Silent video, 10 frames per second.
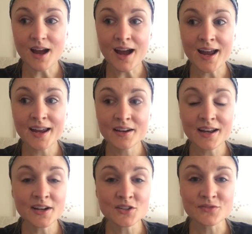I
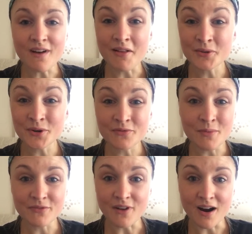kind of just followed her from
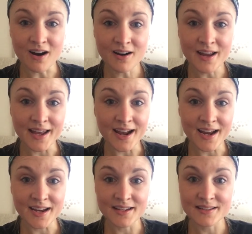afar, and
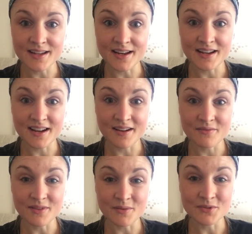I decided
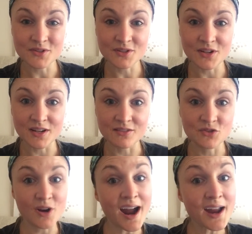I was just going to
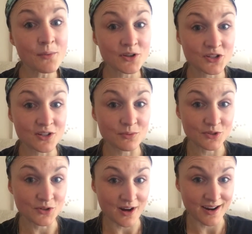try what she was
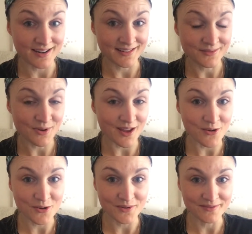trying
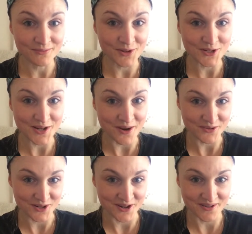without reaching out
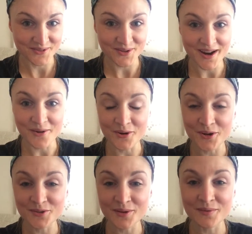to her. So I
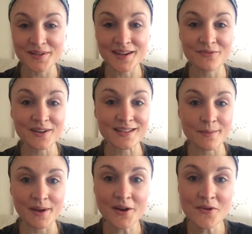ordered 21 Day Fix on
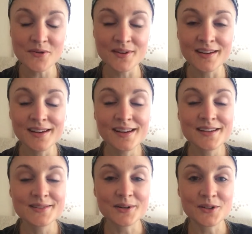my own,
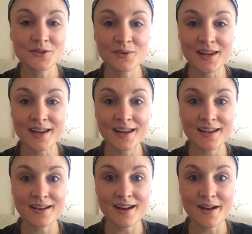started doing
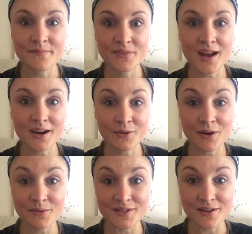it, got great
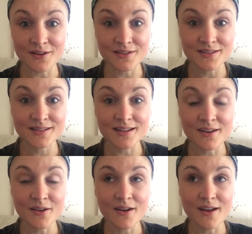results,
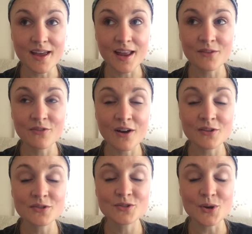and
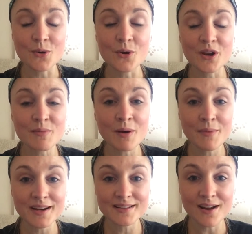felt so good about
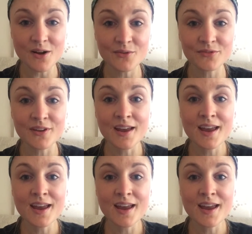myself.